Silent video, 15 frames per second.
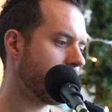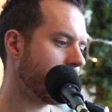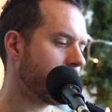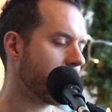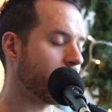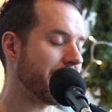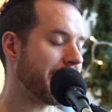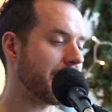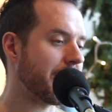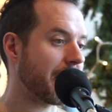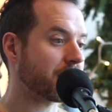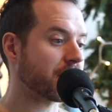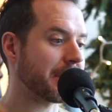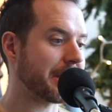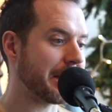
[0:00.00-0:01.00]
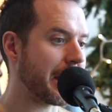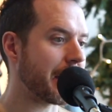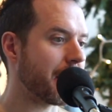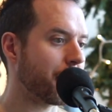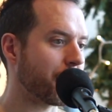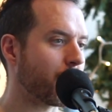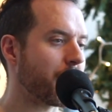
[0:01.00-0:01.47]
we didn't actually get
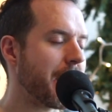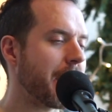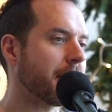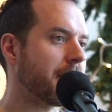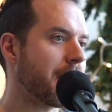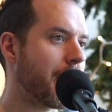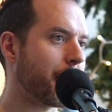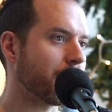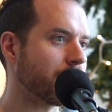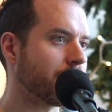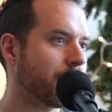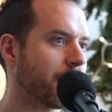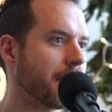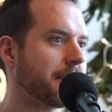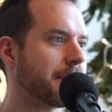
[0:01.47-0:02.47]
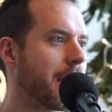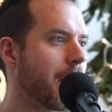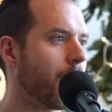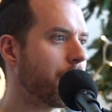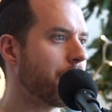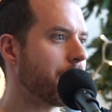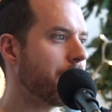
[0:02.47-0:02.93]
it, but we had the opportunity to
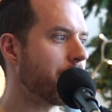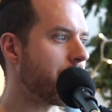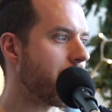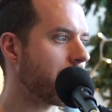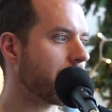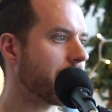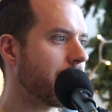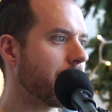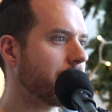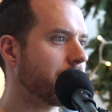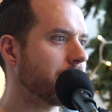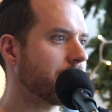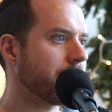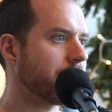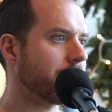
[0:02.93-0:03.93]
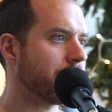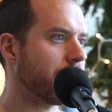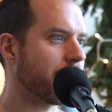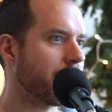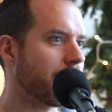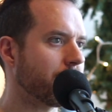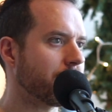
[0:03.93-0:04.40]
help market
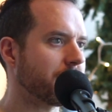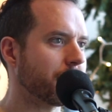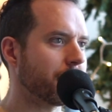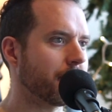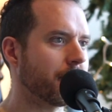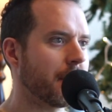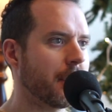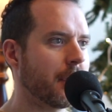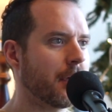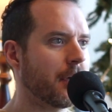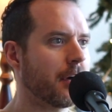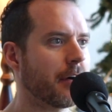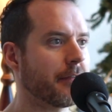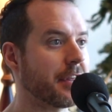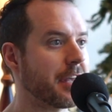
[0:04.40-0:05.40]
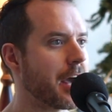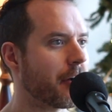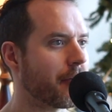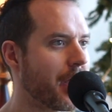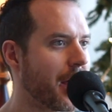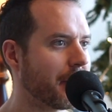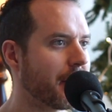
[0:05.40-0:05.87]
some of the
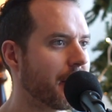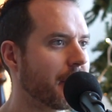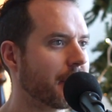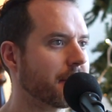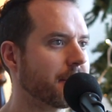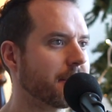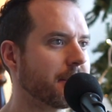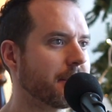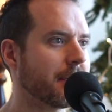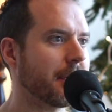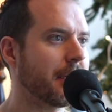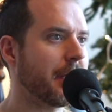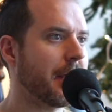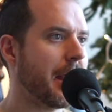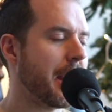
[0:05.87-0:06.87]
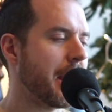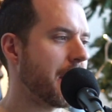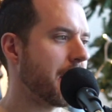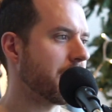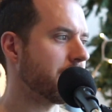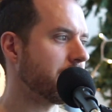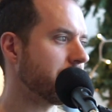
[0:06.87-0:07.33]
Adirondacks
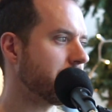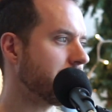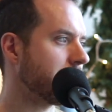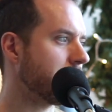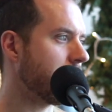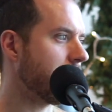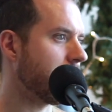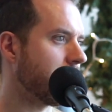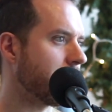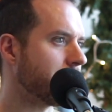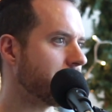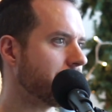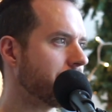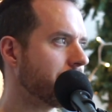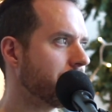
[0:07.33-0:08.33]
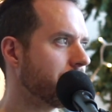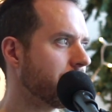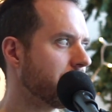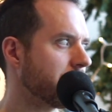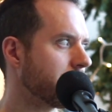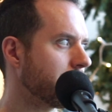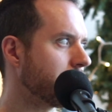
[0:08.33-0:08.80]
and
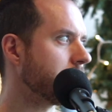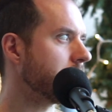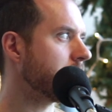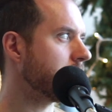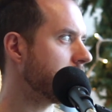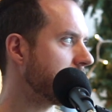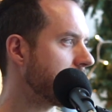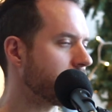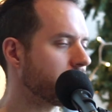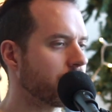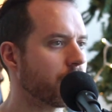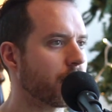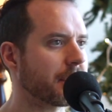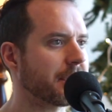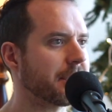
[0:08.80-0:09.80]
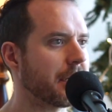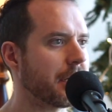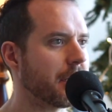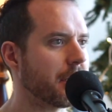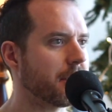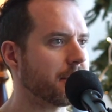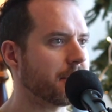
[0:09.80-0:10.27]
some Central New York
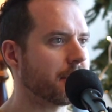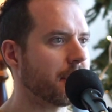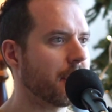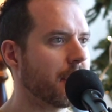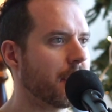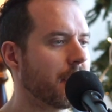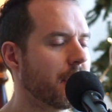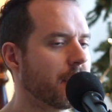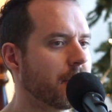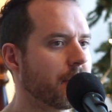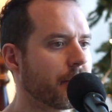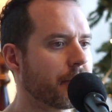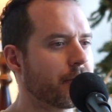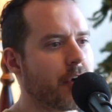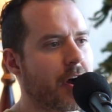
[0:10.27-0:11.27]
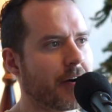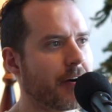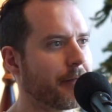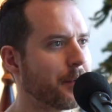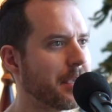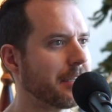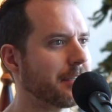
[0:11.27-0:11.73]
cities, through
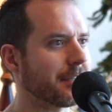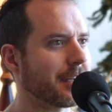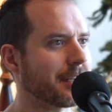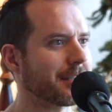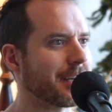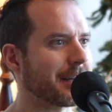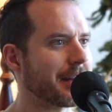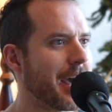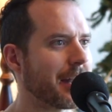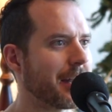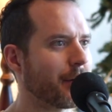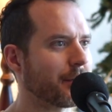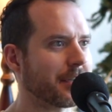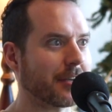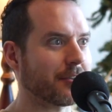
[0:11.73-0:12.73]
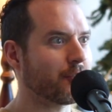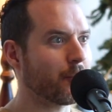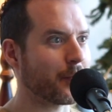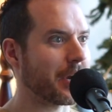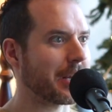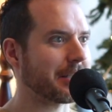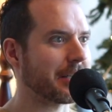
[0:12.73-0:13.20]
RFPs and things like that. And I was like
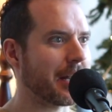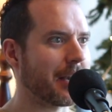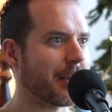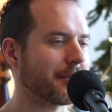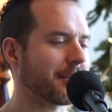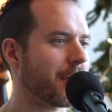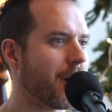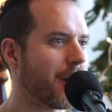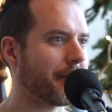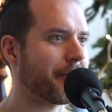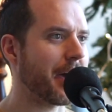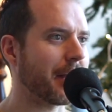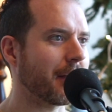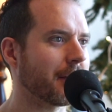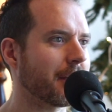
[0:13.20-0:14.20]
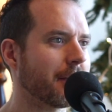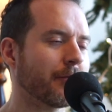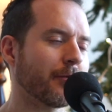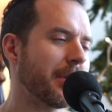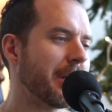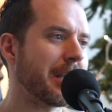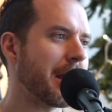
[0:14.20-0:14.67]
super excited. I was like, oh, finally. And
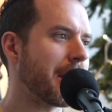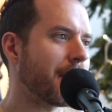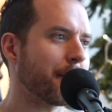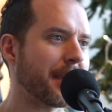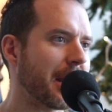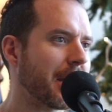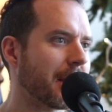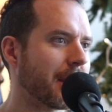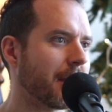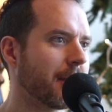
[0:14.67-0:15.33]
we didn't end up getting it.